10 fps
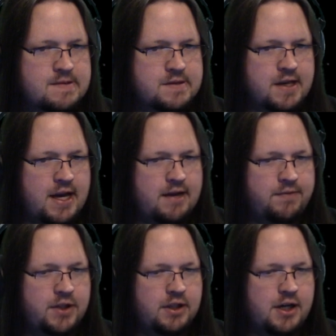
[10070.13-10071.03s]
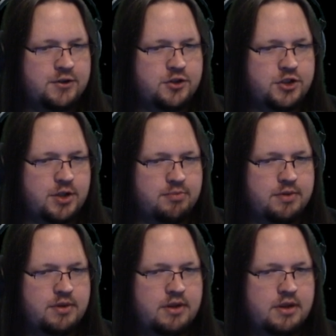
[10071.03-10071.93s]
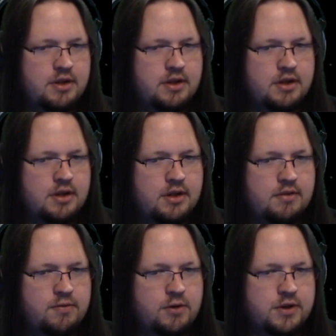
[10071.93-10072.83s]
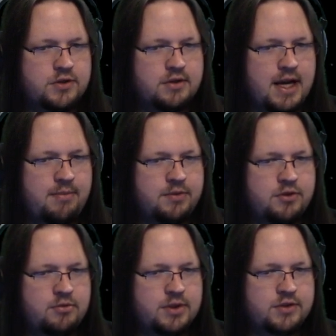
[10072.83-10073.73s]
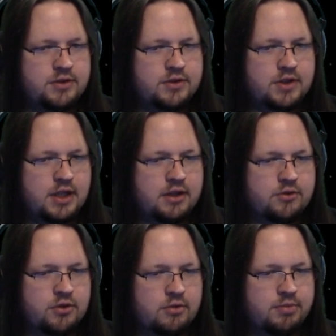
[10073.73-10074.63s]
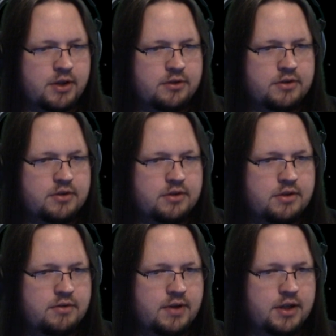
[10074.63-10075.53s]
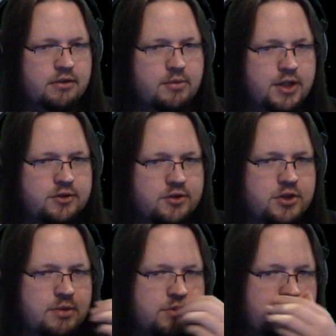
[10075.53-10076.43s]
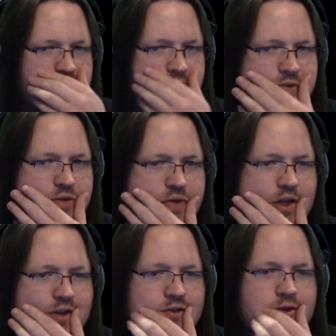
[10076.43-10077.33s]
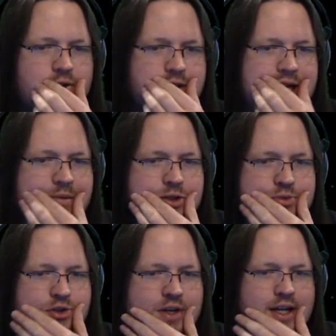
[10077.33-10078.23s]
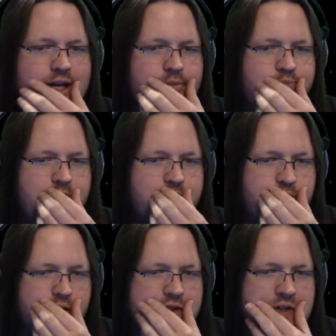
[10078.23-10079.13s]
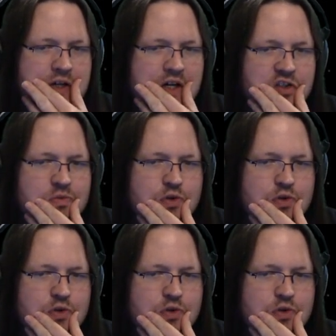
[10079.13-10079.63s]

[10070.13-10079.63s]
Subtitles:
Scan for the lost ship. 40 scrap, 2 missiles, and a drone parts. You find the remains of the ship seems to have severe external damage, but you cannot pinpoint the cause.